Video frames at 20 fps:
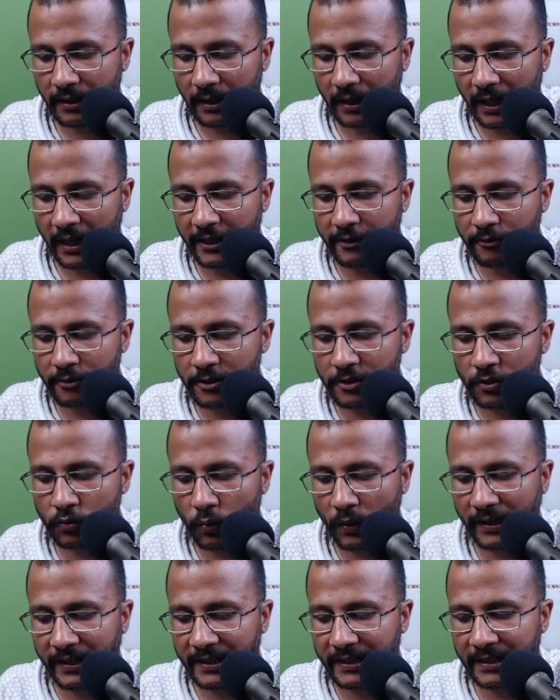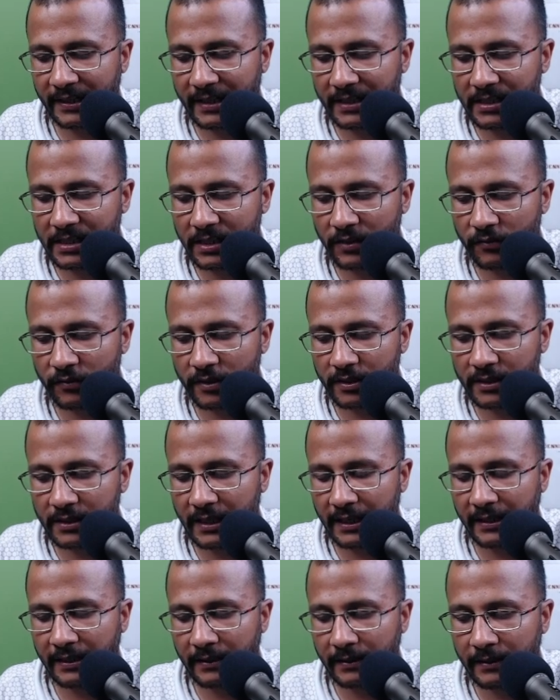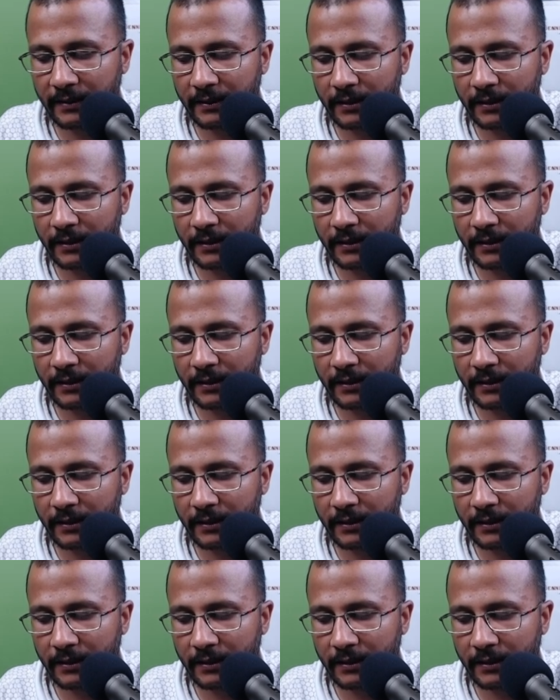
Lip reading: I equals to 1 indicates the first line.